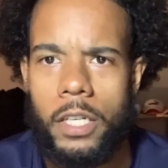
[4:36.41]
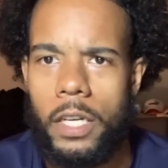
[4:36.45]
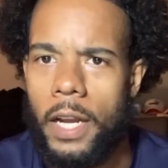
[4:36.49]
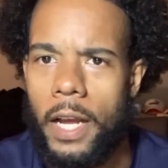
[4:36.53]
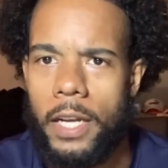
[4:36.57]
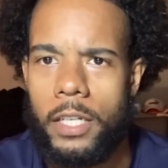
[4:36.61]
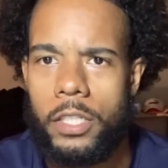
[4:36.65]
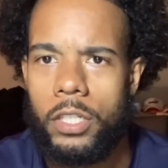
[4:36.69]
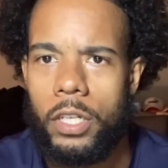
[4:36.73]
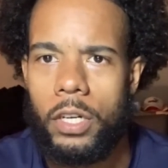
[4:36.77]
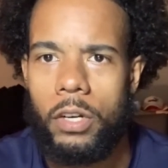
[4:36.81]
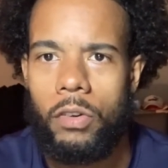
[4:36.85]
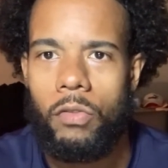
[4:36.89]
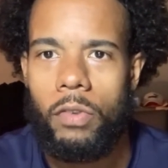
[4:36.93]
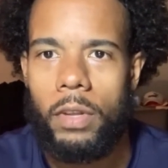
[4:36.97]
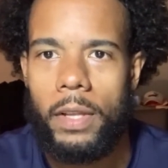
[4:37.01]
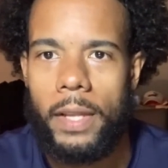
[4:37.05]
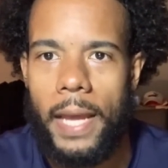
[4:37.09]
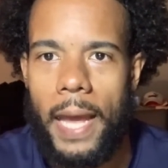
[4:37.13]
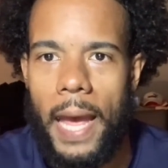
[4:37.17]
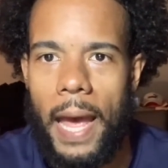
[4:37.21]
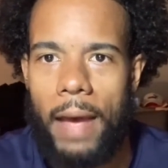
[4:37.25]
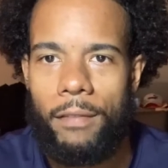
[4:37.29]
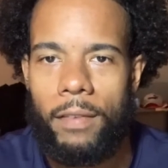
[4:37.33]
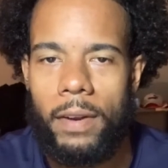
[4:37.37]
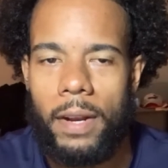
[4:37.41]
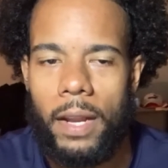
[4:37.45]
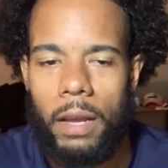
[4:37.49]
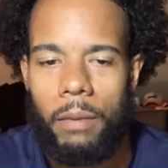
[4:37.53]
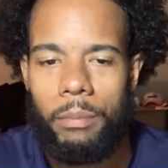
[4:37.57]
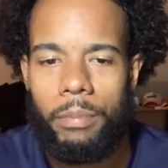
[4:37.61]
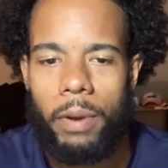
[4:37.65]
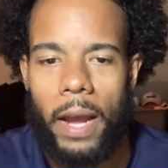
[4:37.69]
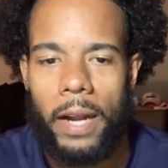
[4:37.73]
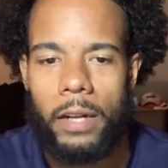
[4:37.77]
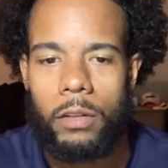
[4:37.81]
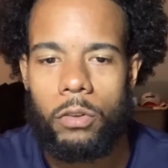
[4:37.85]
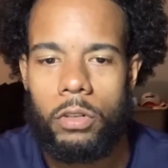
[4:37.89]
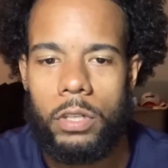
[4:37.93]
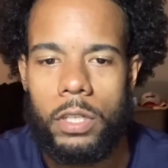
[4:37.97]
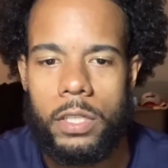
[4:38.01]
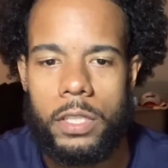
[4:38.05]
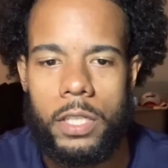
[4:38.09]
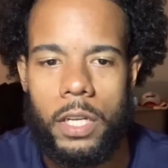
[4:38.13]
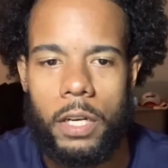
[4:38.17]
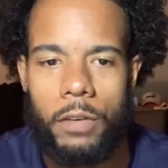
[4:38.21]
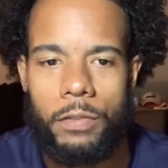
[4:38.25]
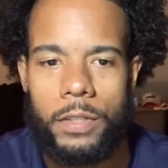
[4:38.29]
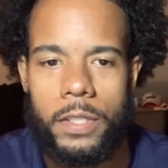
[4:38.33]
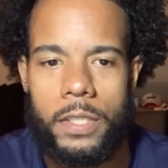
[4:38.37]
That shouldn't really have an impact on your
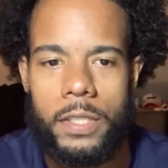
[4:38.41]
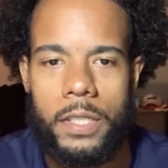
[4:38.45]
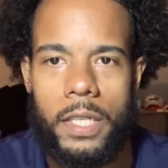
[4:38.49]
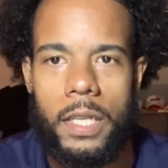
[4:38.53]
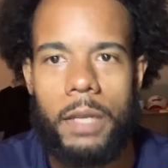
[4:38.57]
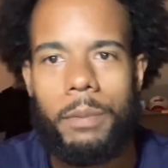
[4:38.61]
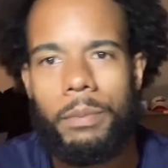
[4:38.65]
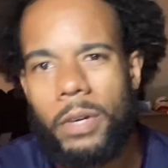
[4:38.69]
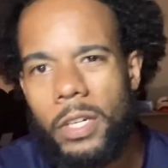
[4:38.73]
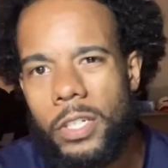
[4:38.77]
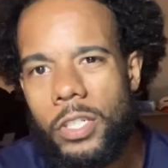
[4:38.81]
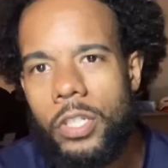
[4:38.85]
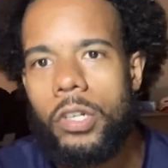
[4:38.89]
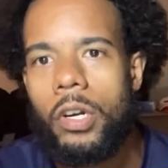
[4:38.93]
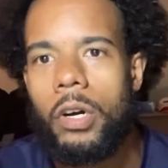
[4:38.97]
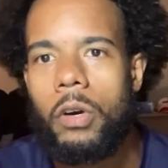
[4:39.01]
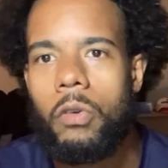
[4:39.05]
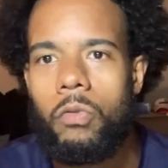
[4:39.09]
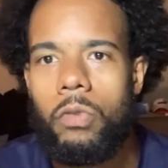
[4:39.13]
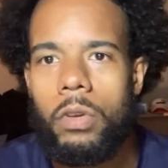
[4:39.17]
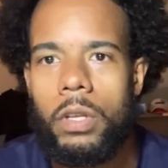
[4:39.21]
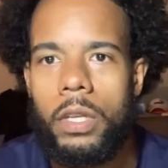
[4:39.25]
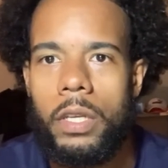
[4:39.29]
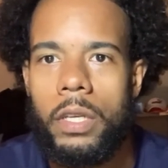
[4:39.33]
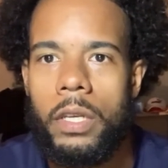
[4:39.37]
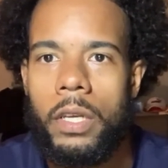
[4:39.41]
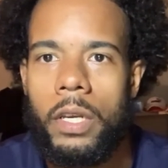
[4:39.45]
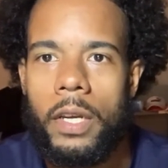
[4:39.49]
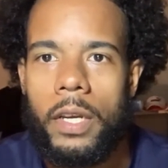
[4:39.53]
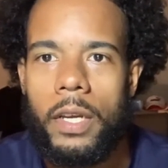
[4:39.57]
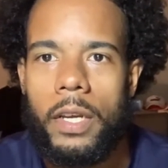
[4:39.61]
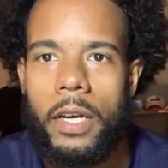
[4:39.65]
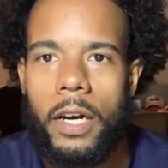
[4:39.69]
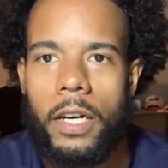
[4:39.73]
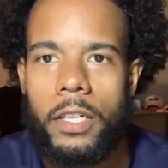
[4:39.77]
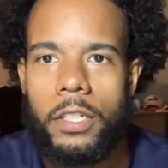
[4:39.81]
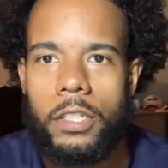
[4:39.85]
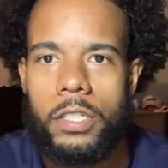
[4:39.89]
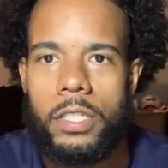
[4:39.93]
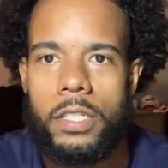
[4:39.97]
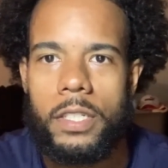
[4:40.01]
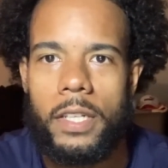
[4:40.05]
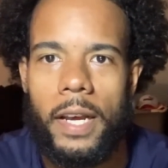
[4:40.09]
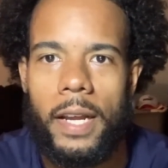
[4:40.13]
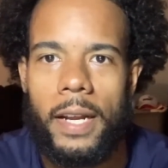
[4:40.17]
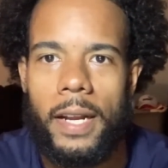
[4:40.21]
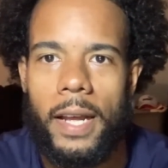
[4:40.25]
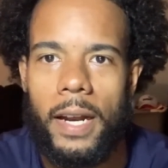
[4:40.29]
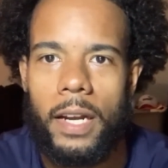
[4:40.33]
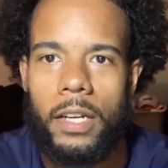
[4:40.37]
self-esteem, but you don't really
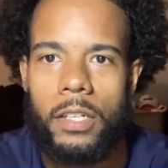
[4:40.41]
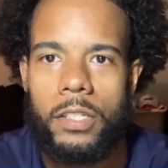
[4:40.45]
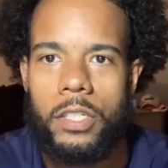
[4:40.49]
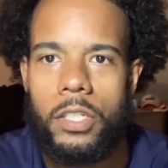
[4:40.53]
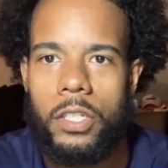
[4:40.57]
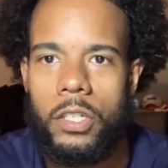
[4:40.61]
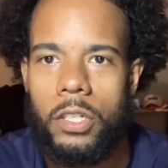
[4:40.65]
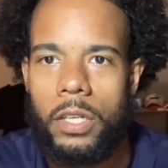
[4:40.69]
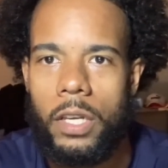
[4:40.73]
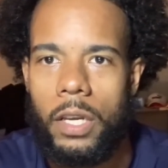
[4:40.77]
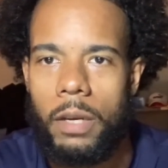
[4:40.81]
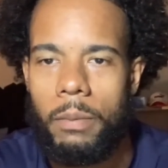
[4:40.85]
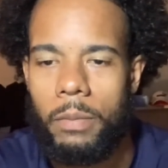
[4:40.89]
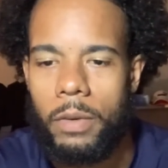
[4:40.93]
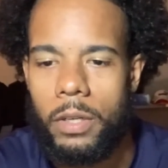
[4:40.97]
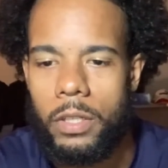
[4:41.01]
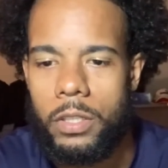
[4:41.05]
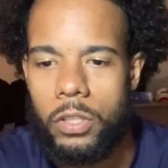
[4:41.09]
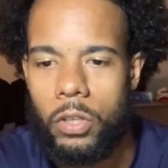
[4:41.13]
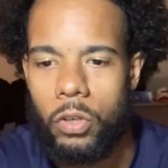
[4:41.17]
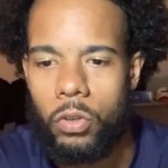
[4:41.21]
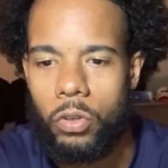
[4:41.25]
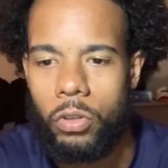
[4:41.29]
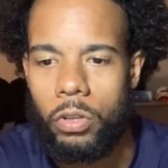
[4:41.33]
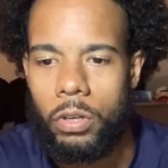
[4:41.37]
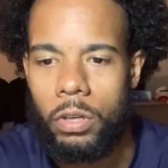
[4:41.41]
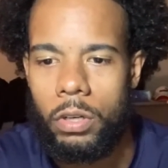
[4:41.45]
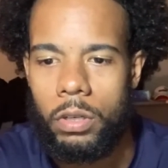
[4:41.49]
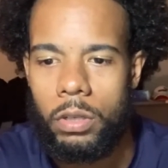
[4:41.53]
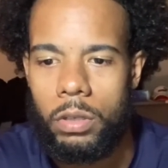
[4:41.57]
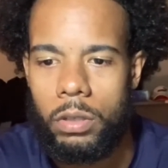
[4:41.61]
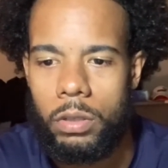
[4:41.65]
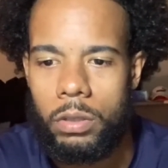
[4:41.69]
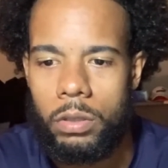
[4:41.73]
understand that until you get much older,